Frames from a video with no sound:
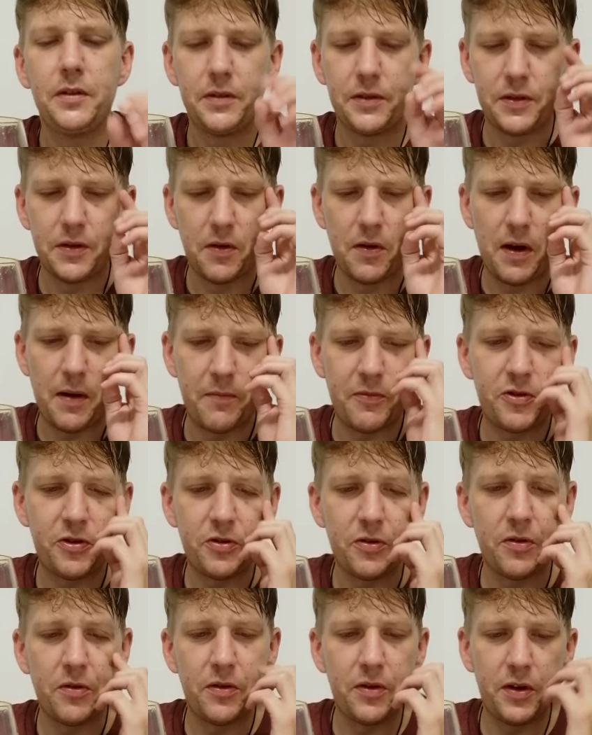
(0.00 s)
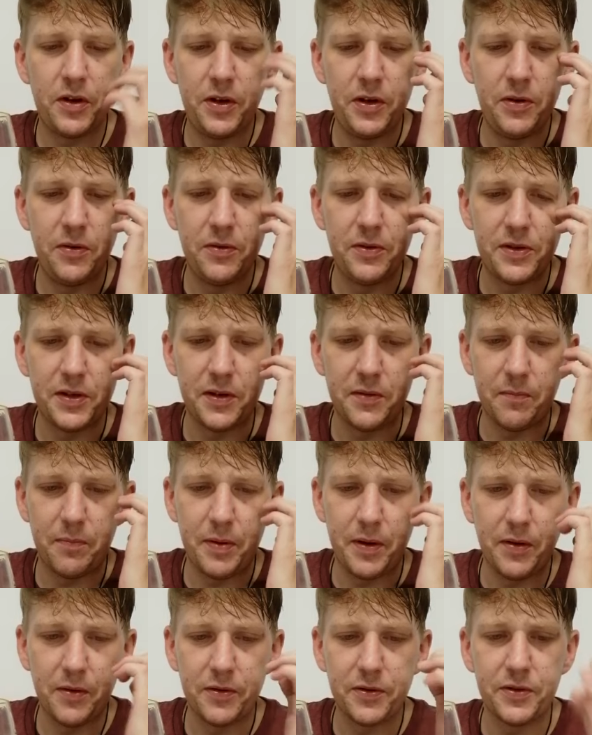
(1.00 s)
so I'm sure they're using
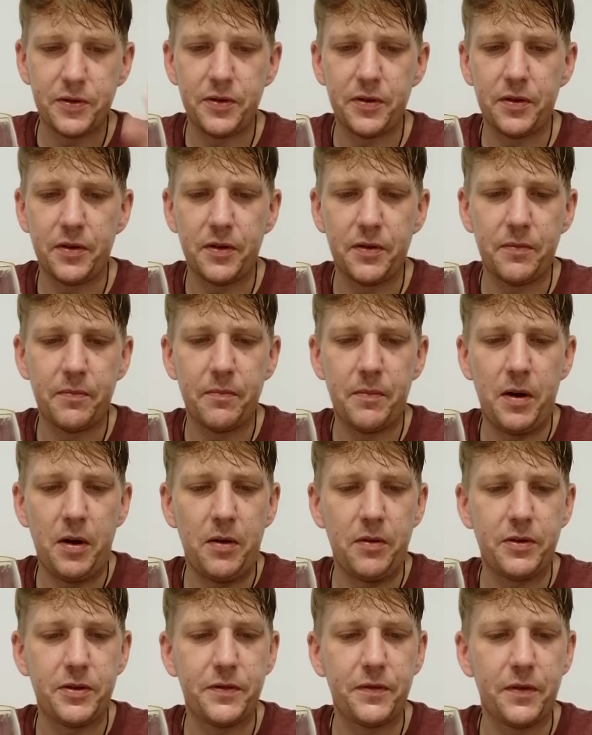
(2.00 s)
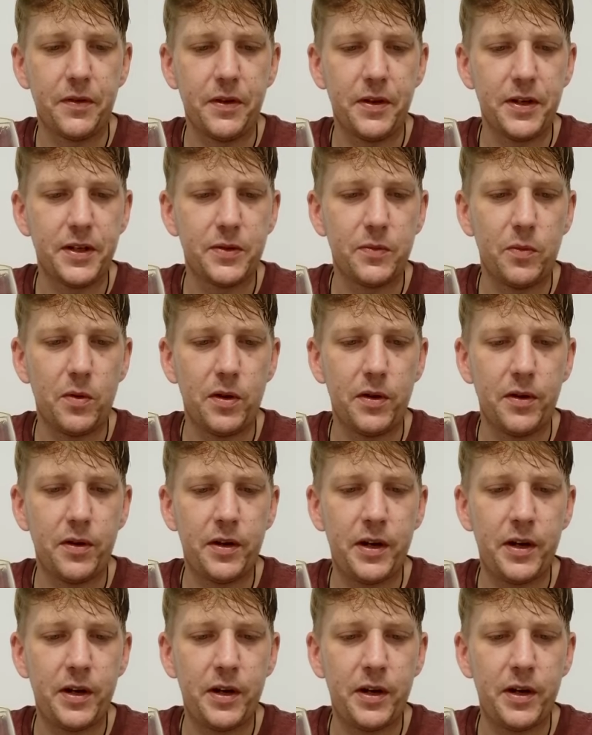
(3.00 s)
Pilsner malts for this one.